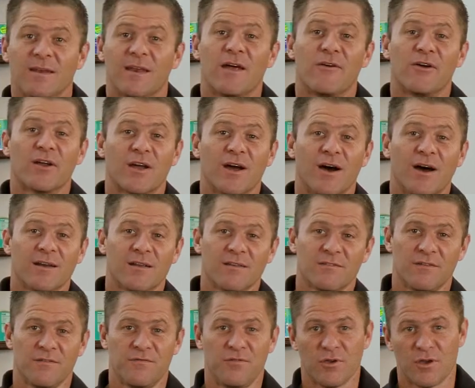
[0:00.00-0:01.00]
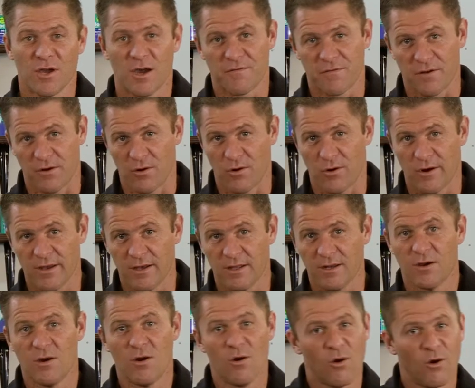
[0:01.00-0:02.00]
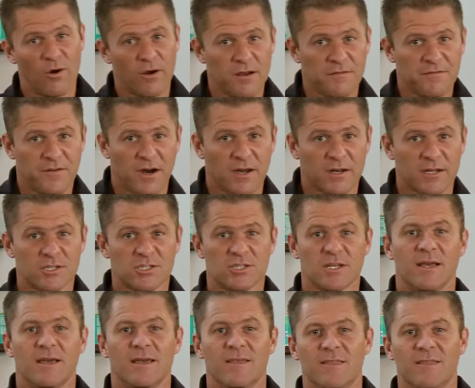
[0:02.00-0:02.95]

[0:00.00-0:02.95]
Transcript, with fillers: Now regardless if you go for an oil or a varnish,